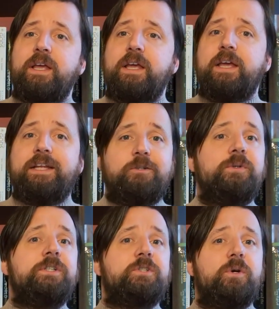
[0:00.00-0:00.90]
Uh, in
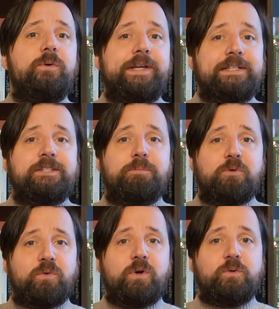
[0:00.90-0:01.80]
doing so, kinship
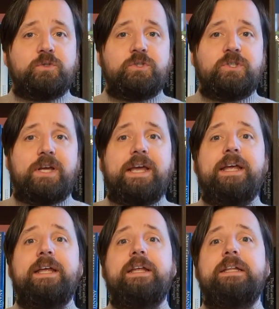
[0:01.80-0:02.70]
grows
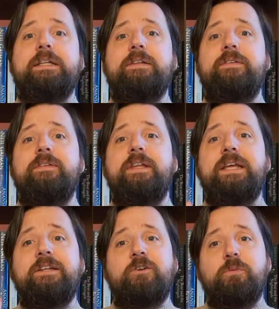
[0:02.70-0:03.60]
and
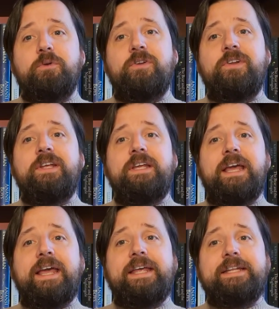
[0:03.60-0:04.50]
in the community
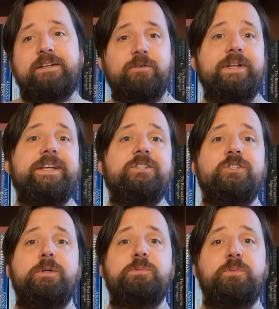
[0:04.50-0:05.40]
and in the
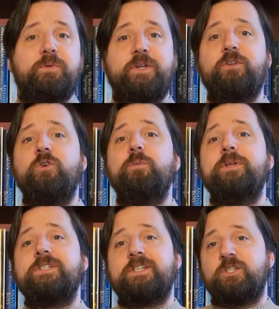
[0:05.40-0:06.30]
relationships between
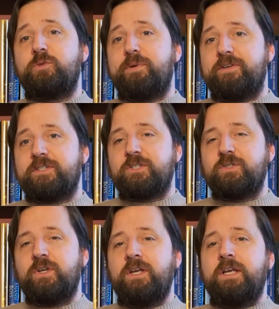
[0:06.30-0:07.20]
humans and
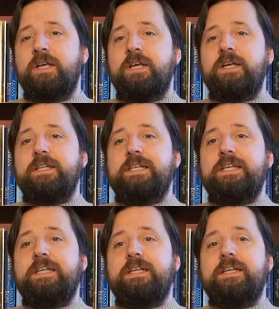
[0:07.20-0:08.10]
spirits
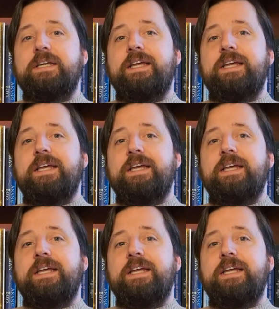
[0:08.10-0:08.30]
the